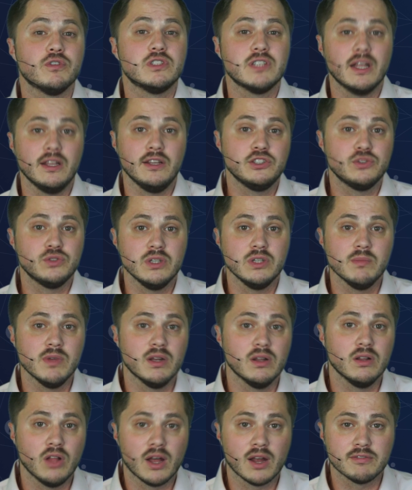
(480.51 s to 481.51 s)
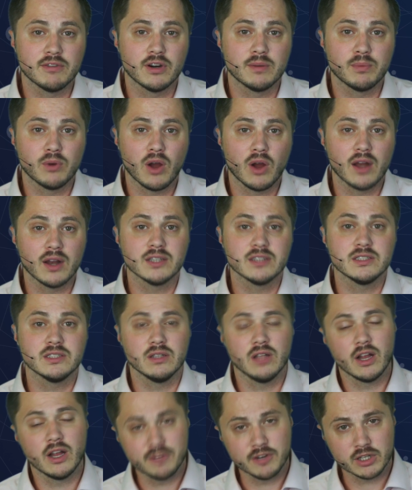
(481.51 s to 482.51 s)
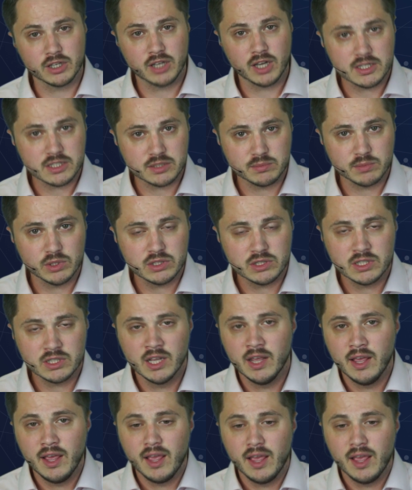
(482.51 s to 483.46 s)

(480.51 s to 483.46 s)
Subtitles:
for Telestream and a lot of our products and a lot of our customers.